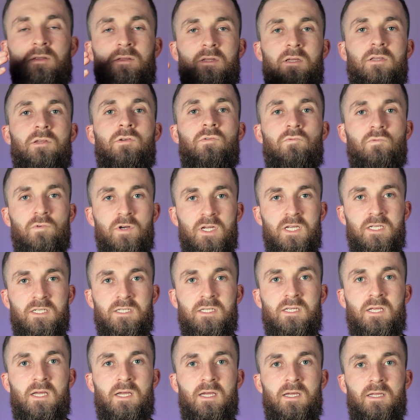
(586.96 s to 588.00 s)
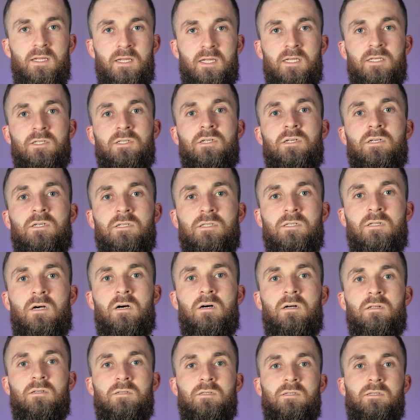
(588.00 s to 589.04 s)
Then you reset into your
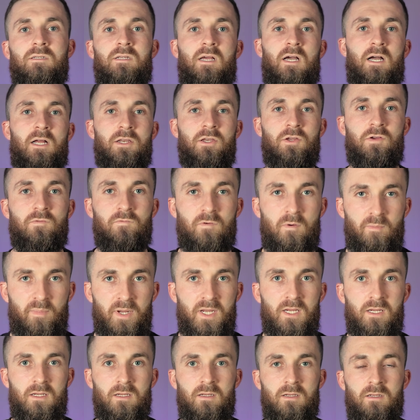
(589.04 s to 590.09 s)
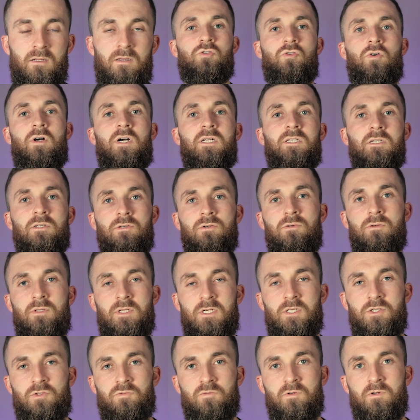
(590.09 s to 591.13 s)
stance and you repeat. Try to do
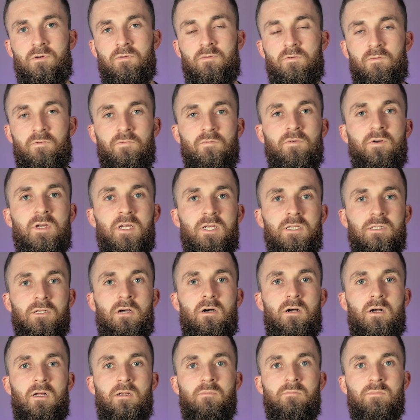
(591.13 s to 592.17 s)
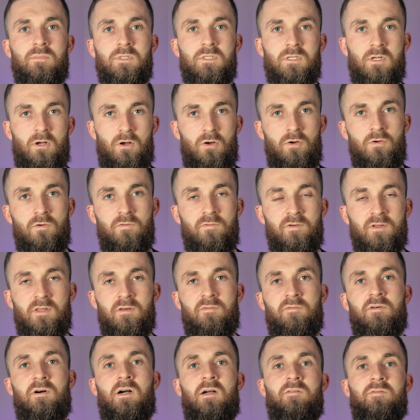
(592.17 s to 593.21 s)
this drill 3 times over the
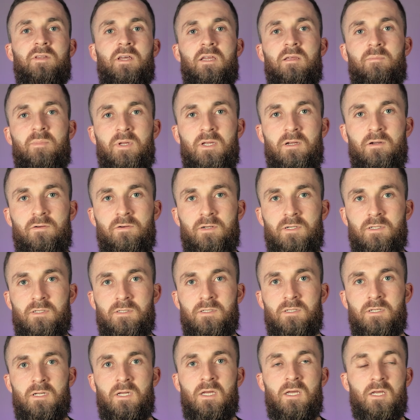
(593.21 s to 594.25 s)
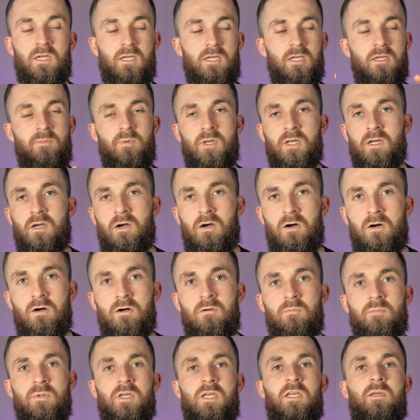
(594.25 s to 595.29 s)
5-day period. Keep it
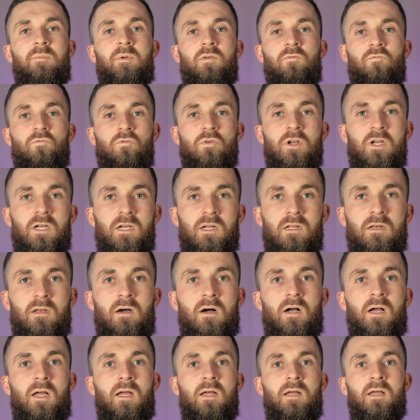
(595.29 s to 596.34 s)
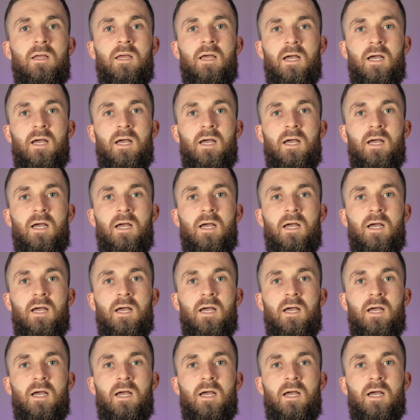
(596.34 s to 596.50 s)
calm, keep it really light,